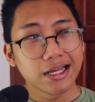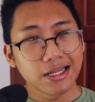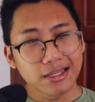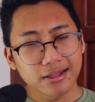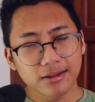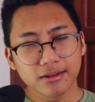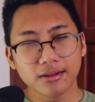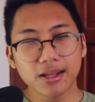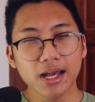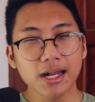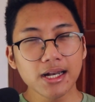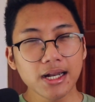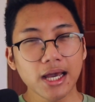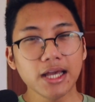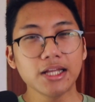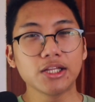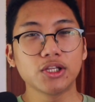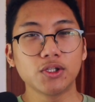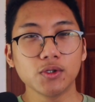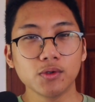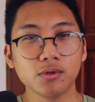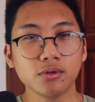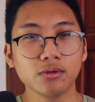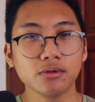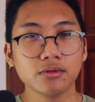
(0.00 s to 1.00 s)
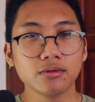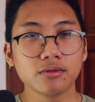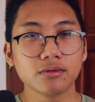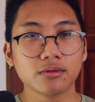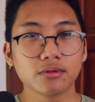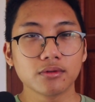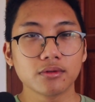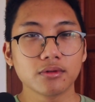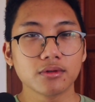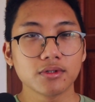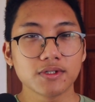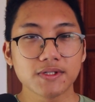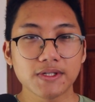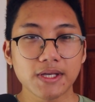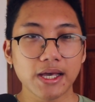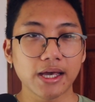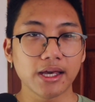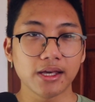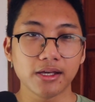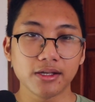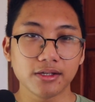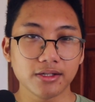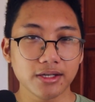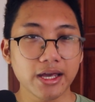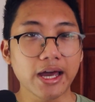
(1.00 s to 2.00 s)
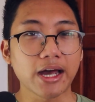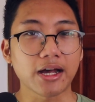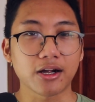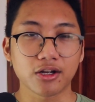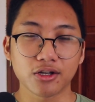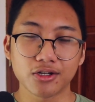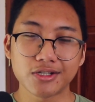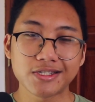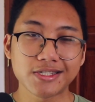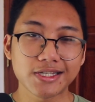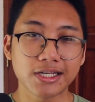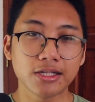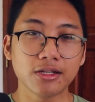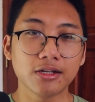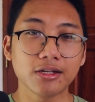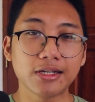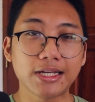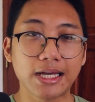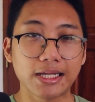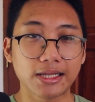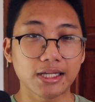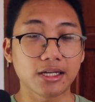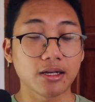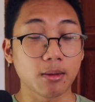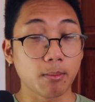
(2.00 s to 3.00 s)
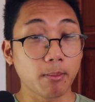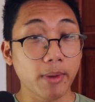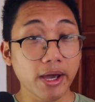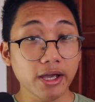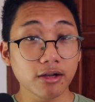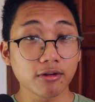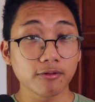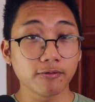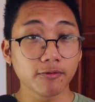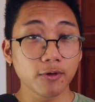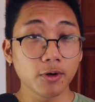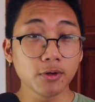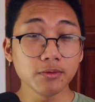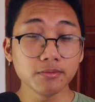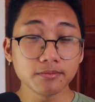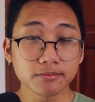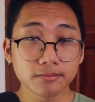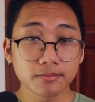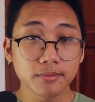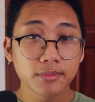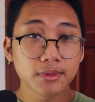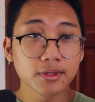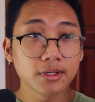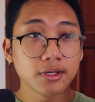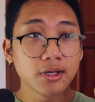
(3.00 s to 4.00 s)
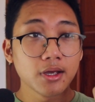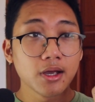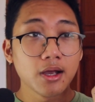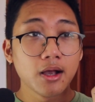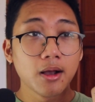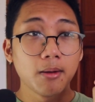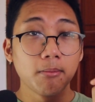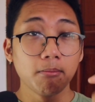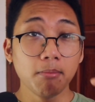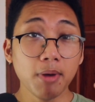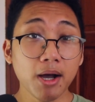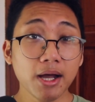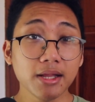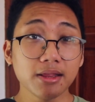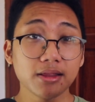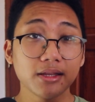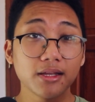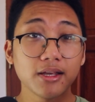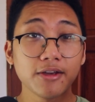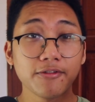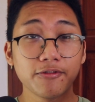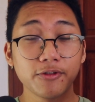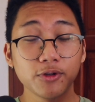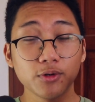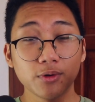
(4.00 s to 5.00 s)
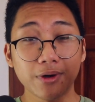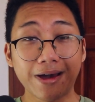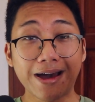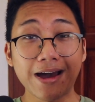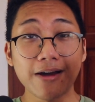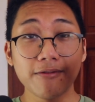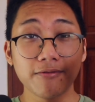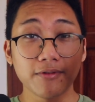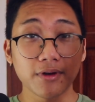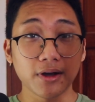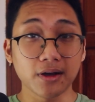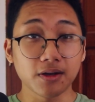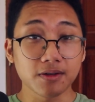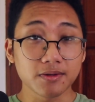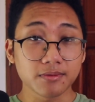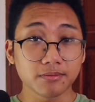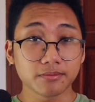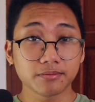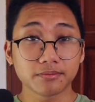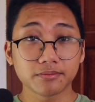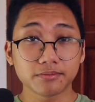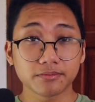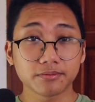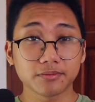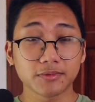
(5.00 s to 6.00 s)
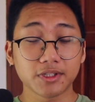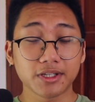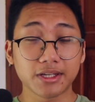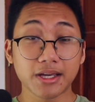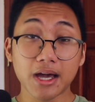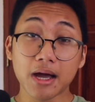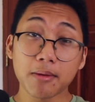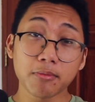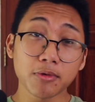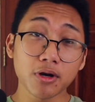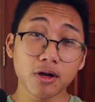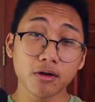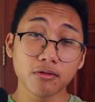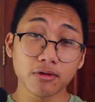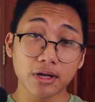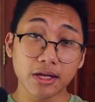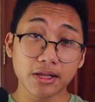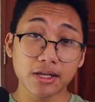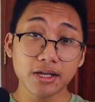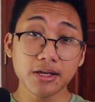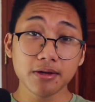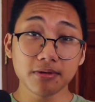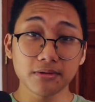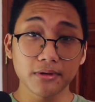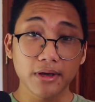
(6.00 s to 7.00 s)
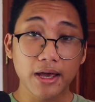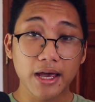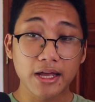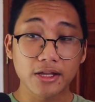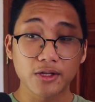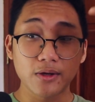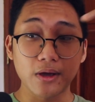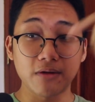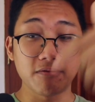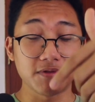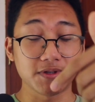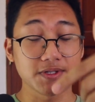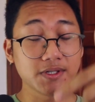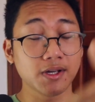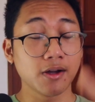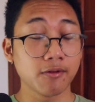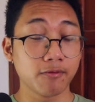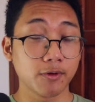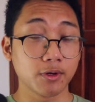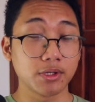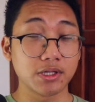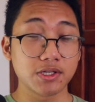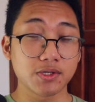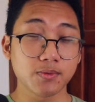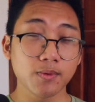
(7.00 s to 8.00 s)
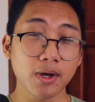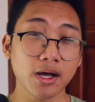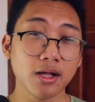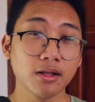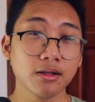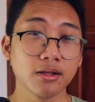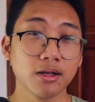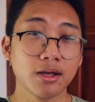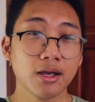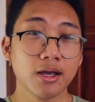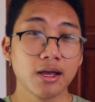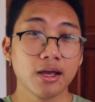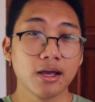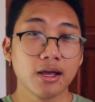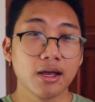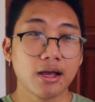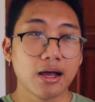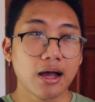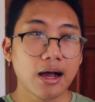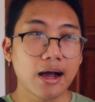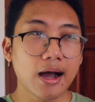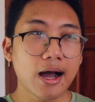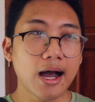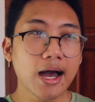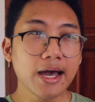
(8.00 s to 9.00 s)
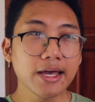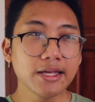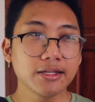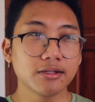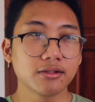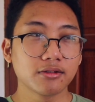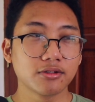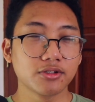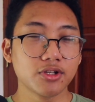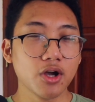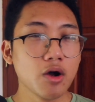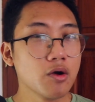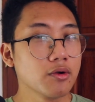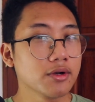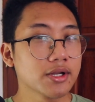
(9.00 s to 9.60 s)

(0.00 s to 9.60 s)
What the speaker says: then I do say, yeah, consider getting a microphone. But if you have a camera already and you have a cell phone as well, I don't